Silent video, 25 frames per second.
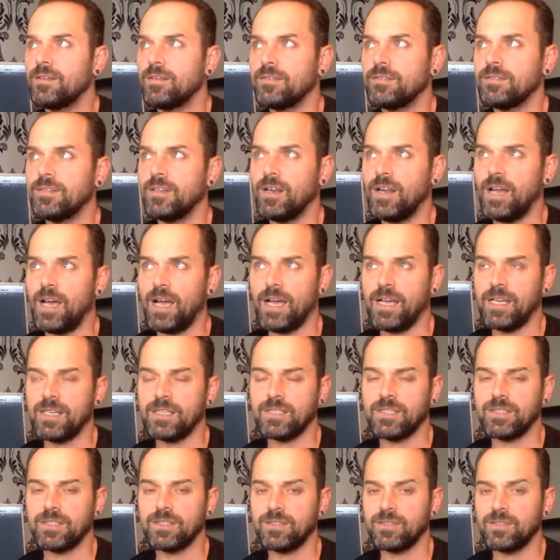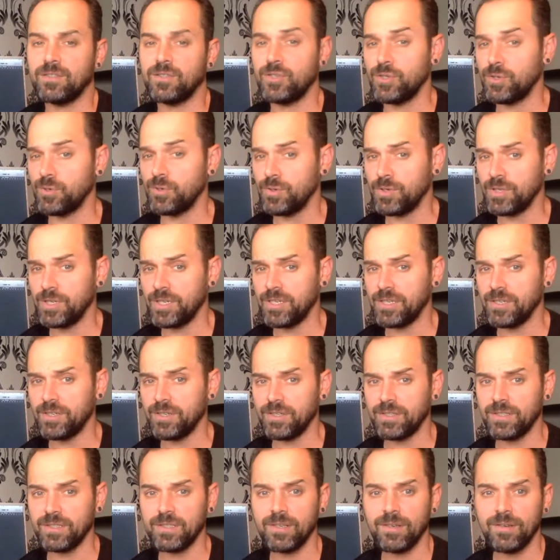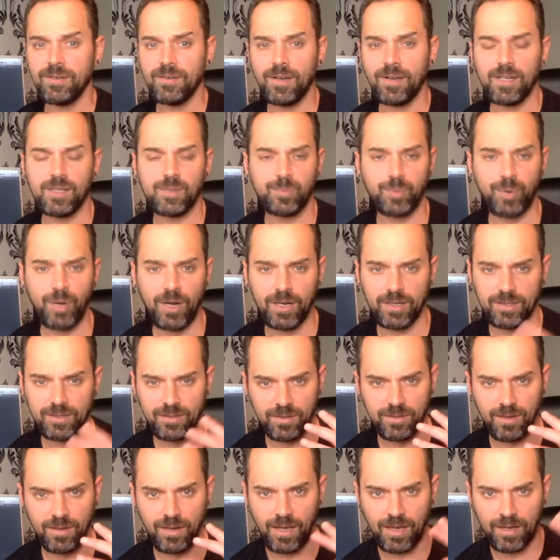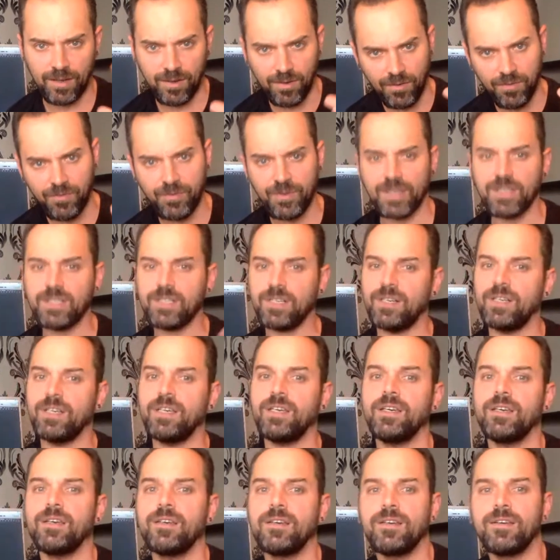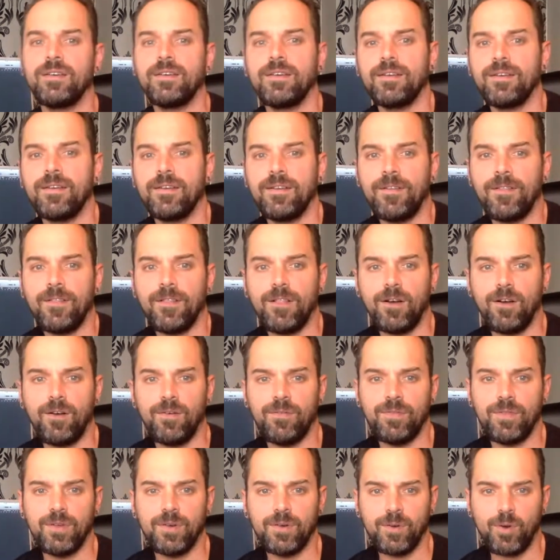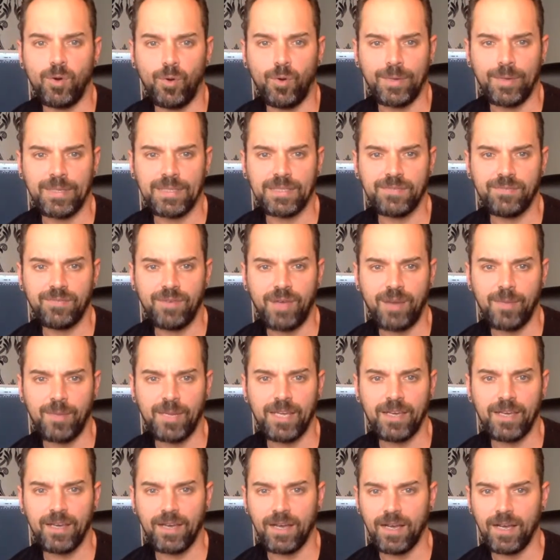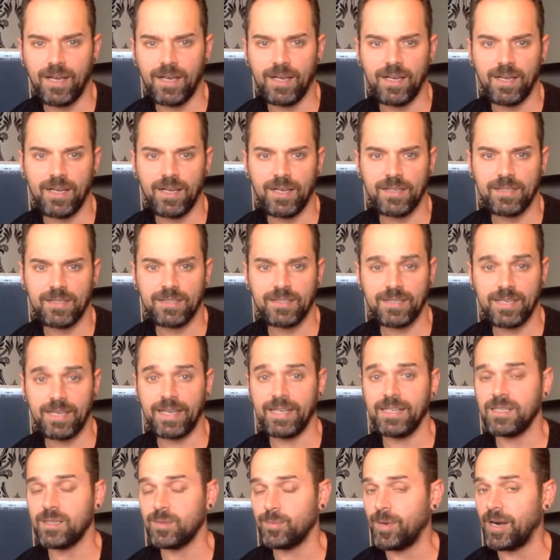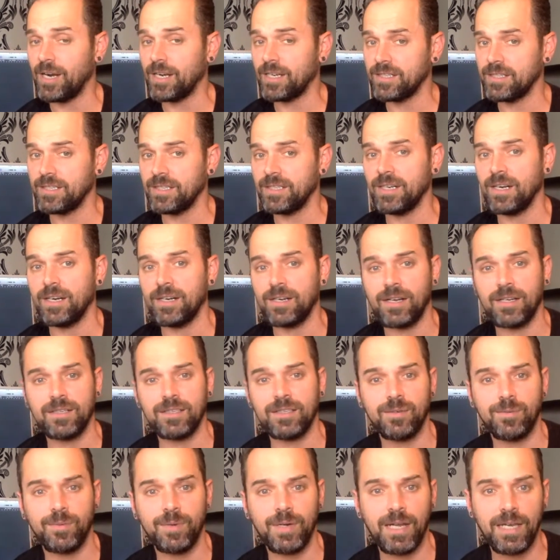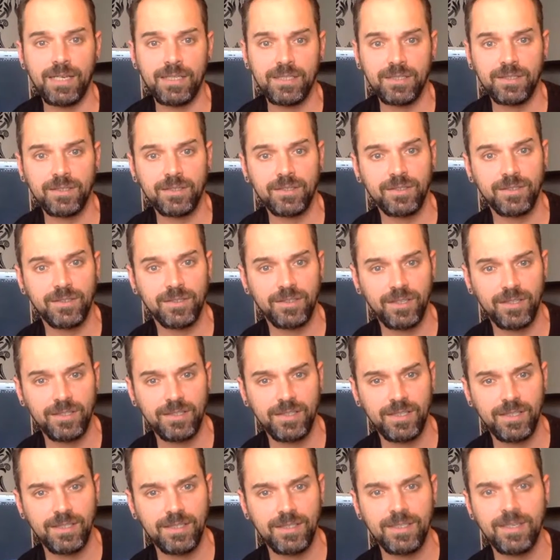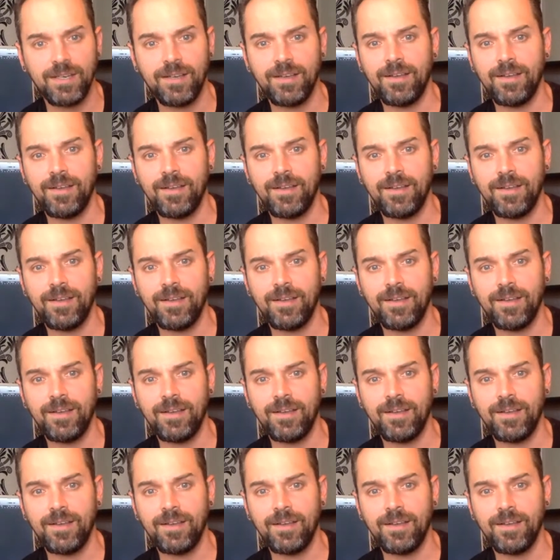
the last 2 years, as part, like officially, of the Orange family, sales, marketing, and artist relations consultant,